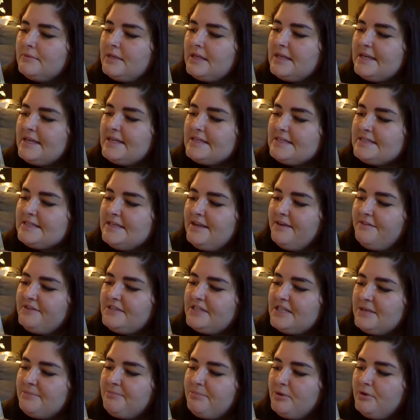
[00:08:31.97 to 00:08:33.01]
He sniffed
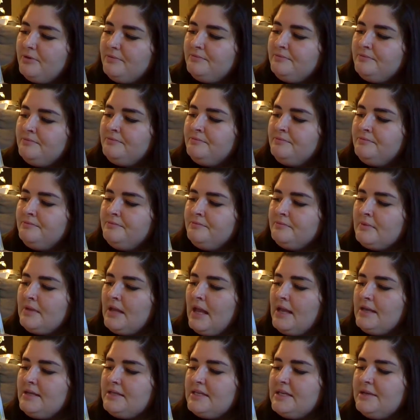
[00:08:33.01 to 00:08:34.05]
deeper
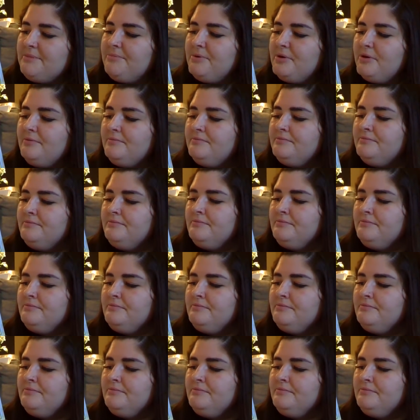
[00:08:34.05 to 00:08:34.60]
and deeper